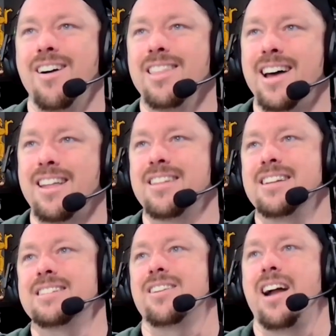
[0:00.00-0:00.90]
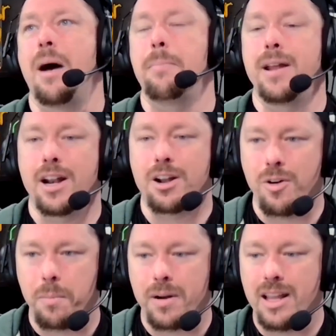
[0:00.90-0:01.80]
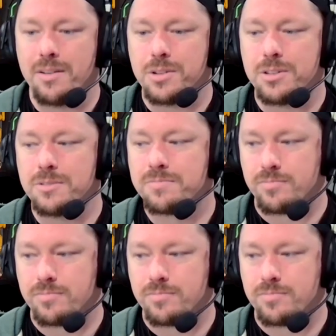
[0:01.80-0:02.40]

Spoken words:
are a lot of things that are happening on a corporate level.